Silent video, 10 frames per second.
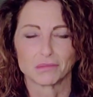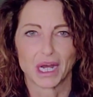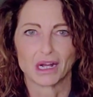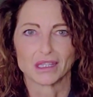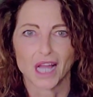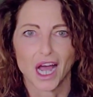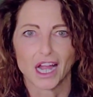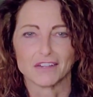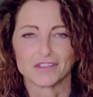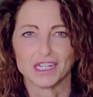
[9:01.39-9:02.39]
about
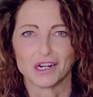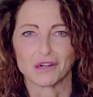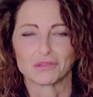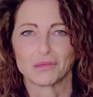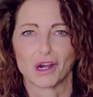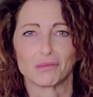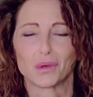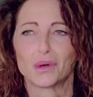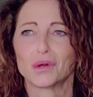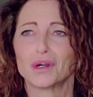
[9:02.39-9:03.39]
life and our
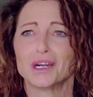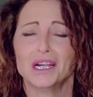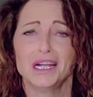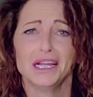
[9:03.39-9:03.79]
poor